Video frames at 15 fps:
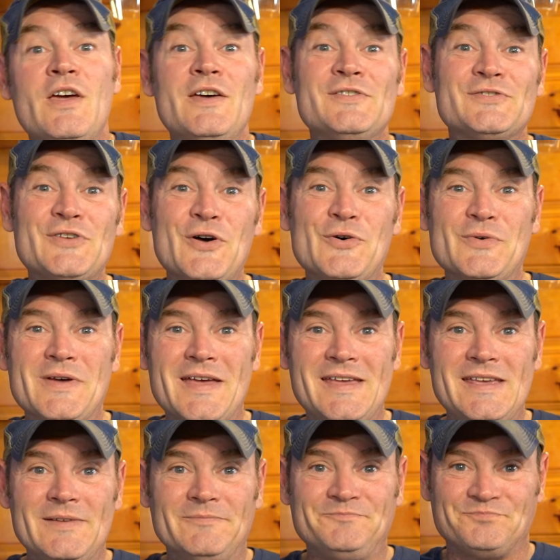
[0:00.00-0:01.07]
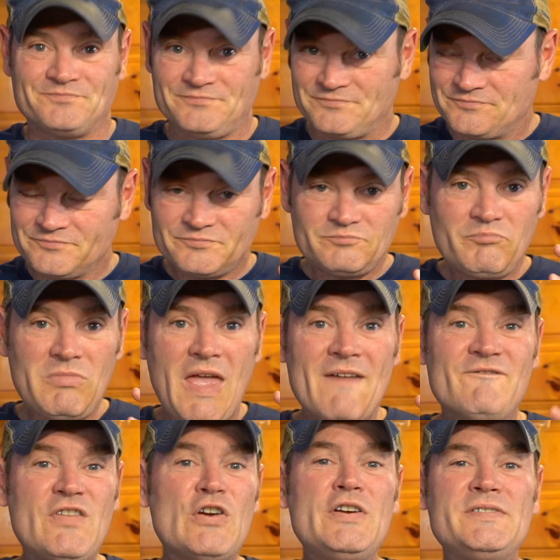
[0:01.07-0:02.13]
So,
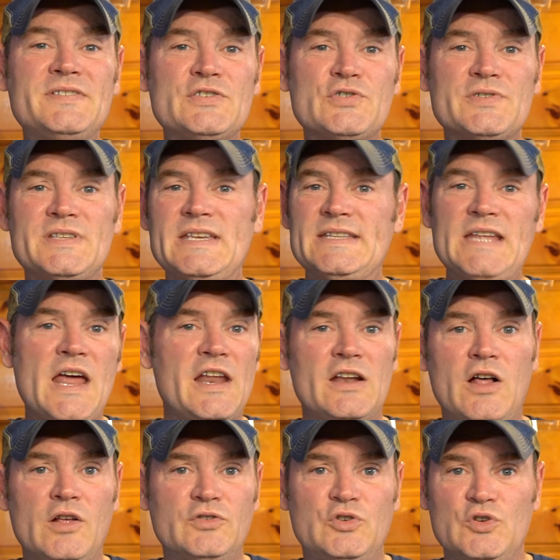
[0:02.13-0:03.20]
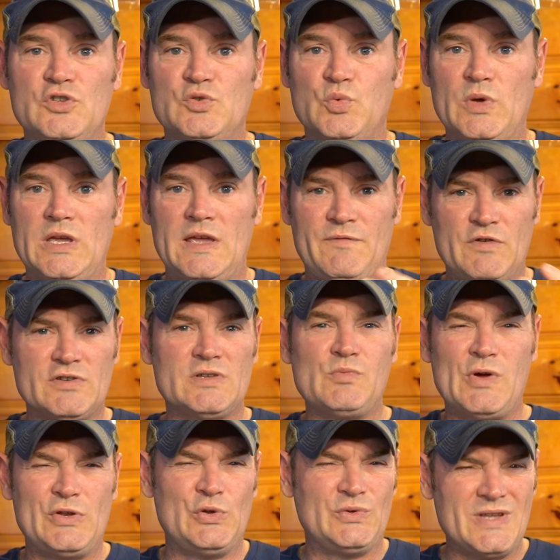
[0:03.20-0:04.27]
very citrusy, not at all too sweet. If you're
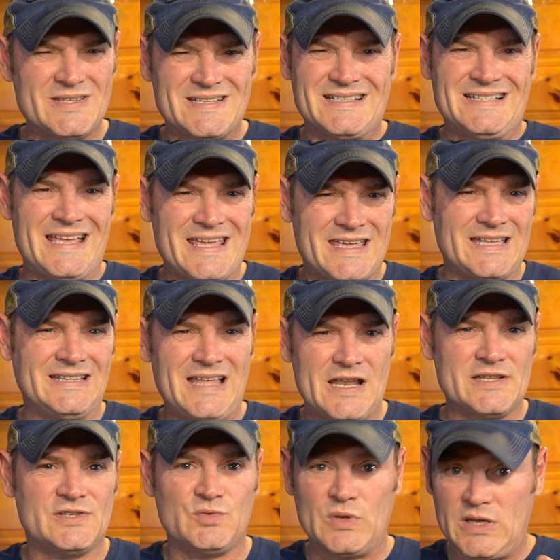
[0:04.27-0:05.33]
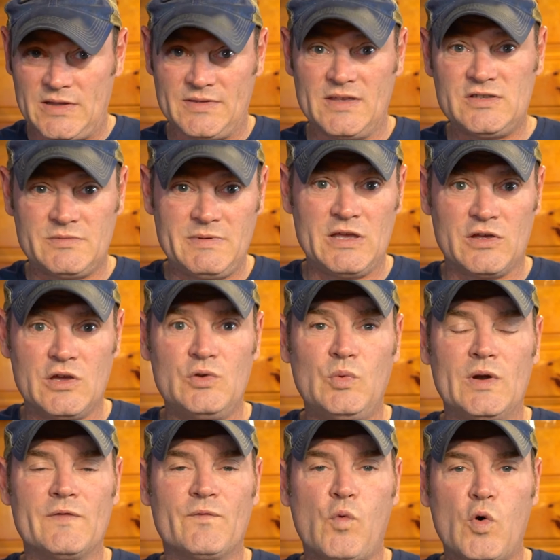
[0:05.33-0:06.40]
someone who doesn't like a lot of sweet, this would be a good
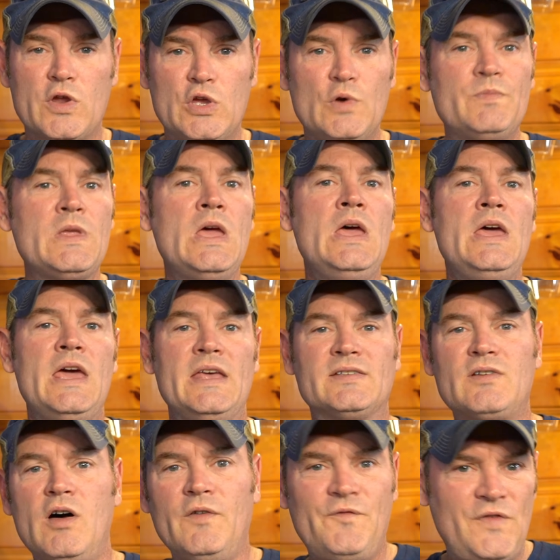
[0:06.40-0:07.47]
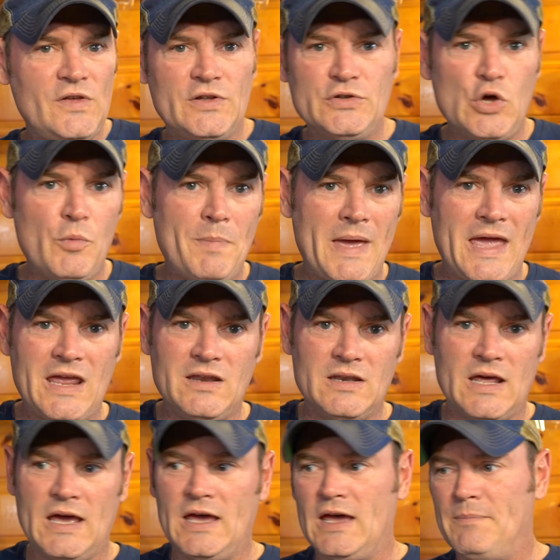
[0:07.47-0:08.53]
one for you. It's called Feeling No Pain,
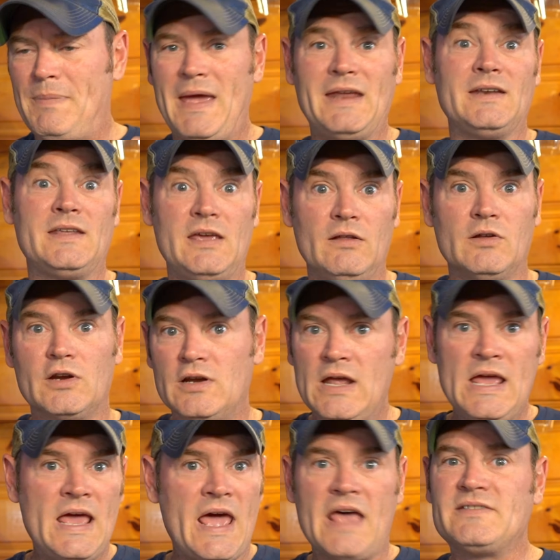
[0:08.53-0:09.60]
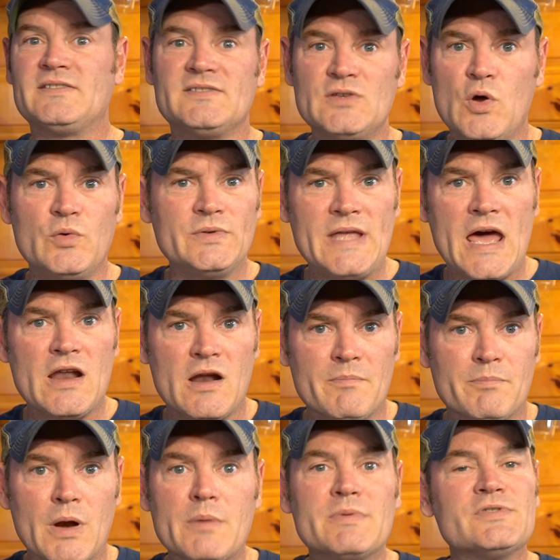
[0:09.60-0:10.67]
Painkiller, as it's known down
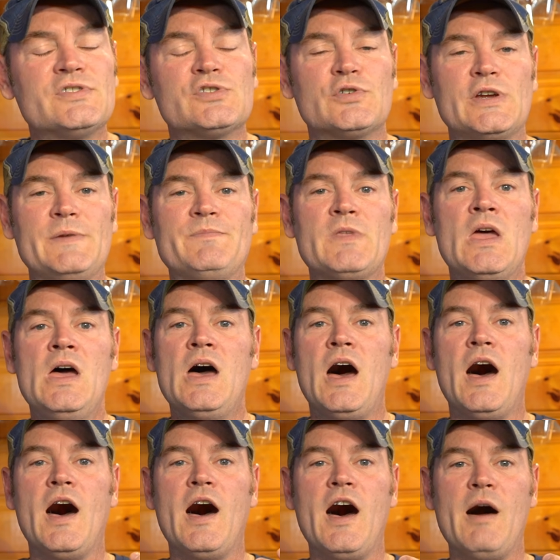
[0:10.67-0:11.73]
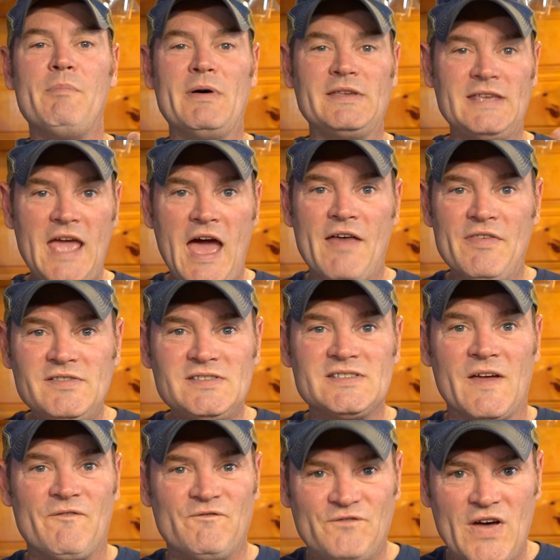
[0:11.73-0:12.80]
on Bourbon Street. But yeah, this is
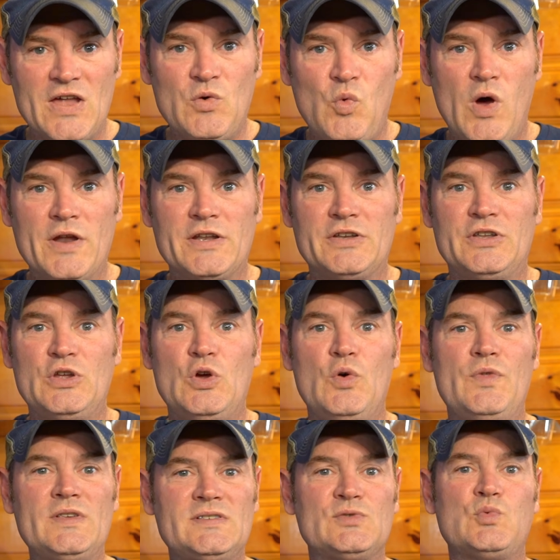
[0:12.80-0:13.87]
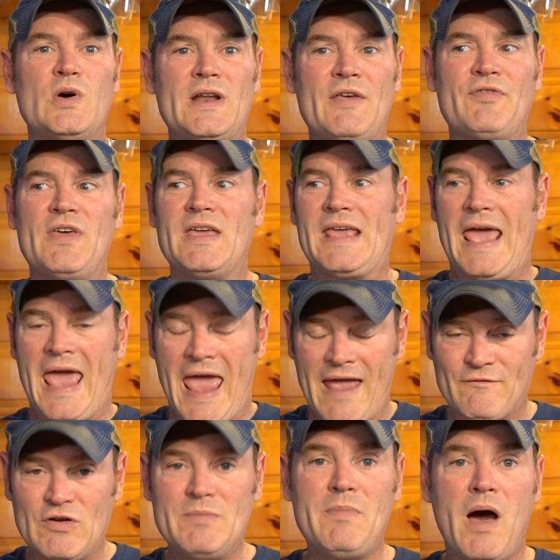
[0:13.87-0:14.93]
a fun one to do. This is one I think
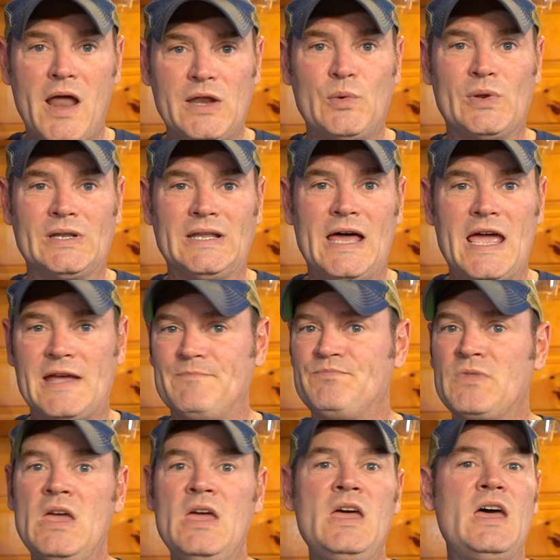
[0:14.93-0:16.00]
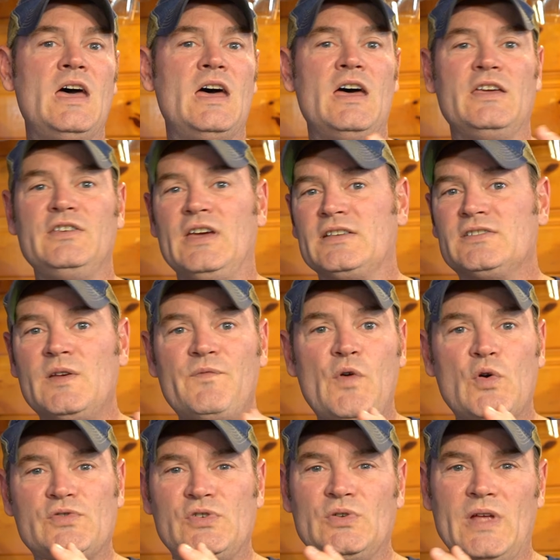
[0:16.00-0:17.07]
everybody would like. You got some
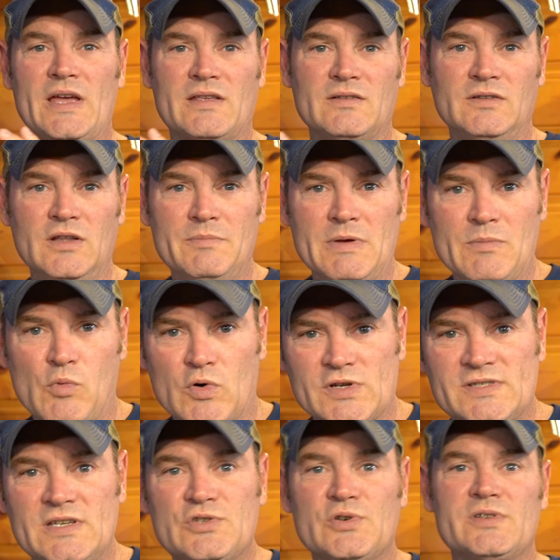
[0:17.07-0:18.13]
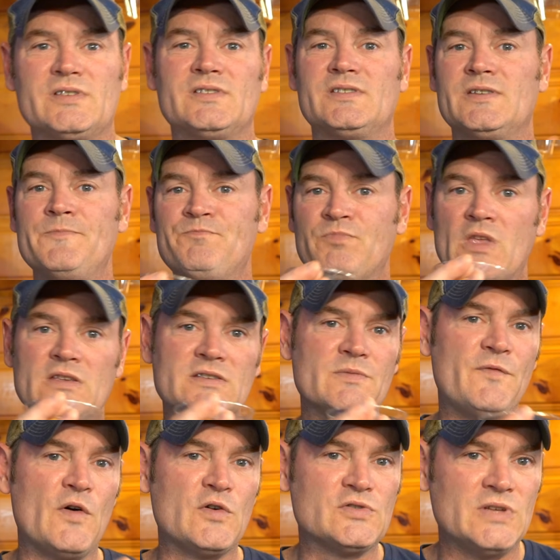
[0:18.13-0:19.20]
folks who like a little bit more citrus, some
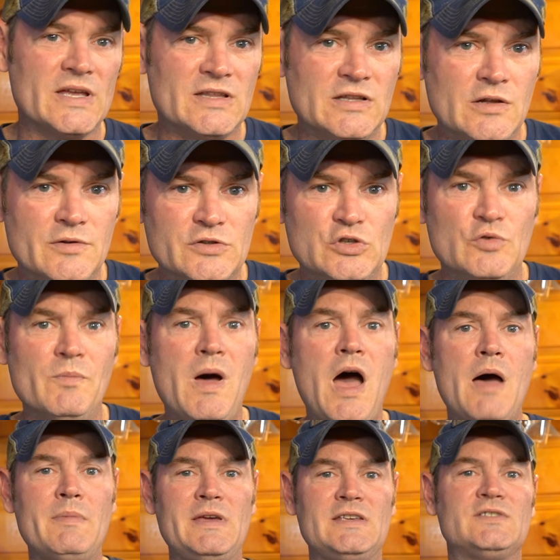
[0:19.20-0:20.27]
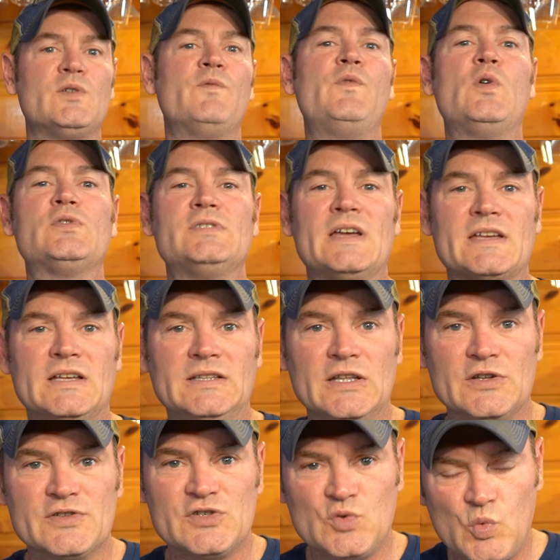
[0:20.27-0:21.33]
folks like a little umami, some folks like a
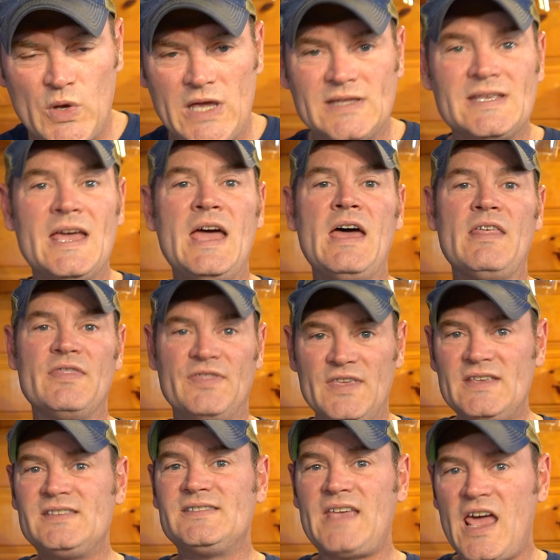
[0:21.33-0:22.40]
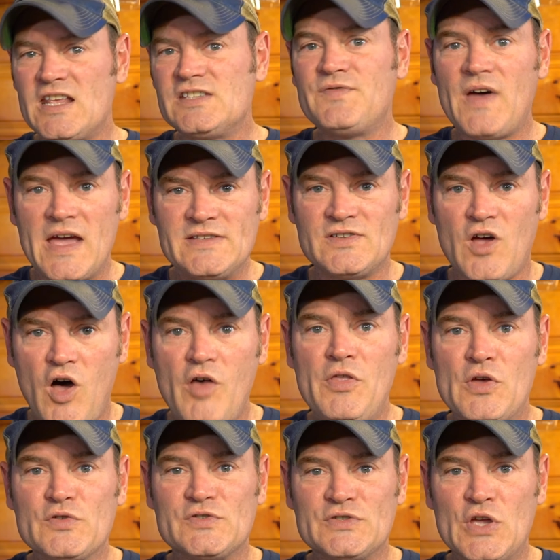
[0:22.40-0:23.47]
little sweet. This satisfies all
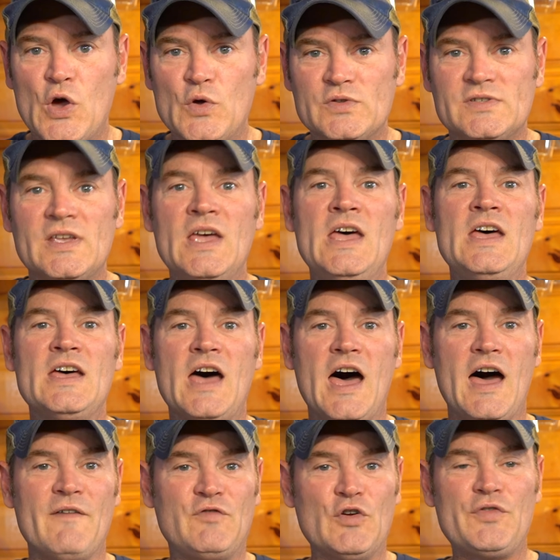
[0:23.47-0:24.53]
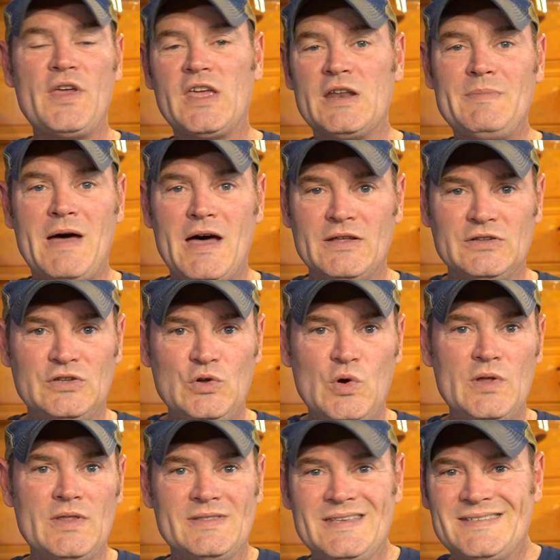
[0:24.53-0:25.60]
those notes. If you're thinking about
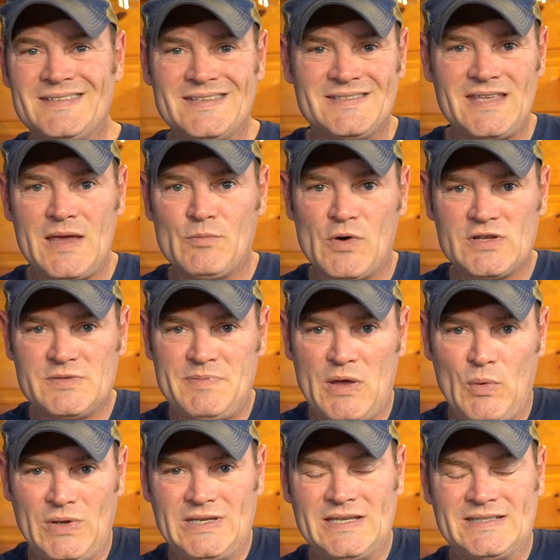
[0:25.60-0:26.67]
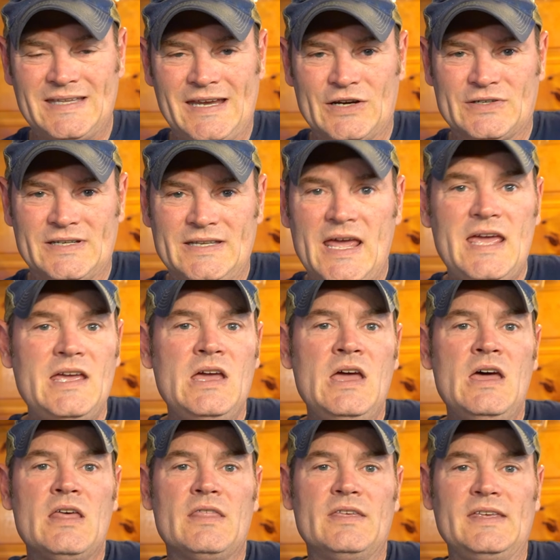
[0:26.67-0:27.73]
doing this same recipe we did here today,
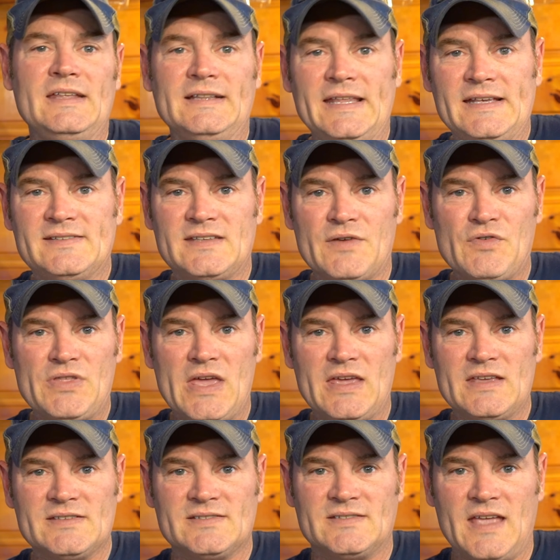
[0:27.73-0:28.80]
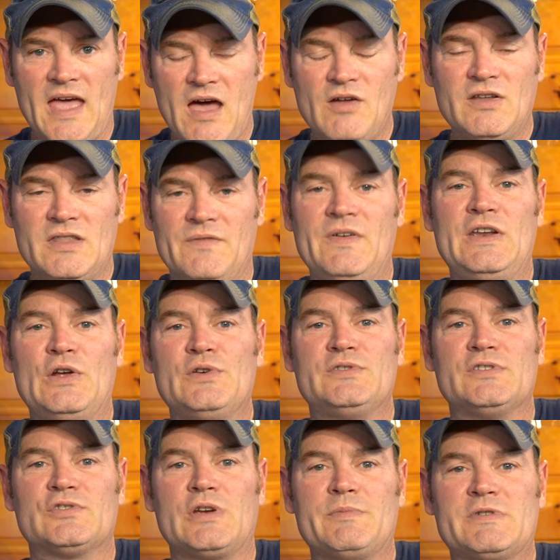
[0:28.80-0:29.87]
the links to everything is down in the video's
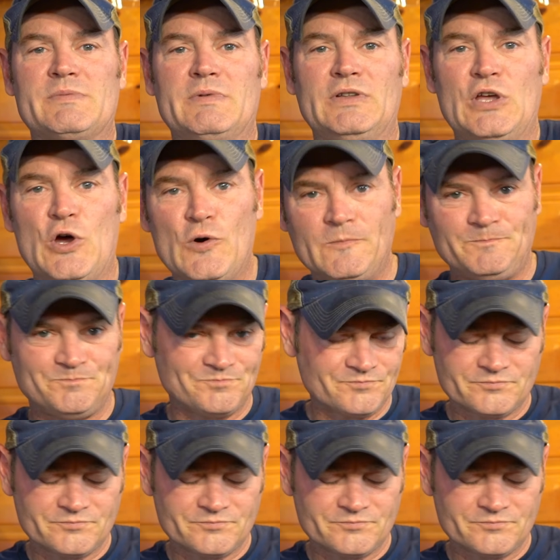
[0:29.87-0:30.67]
description below.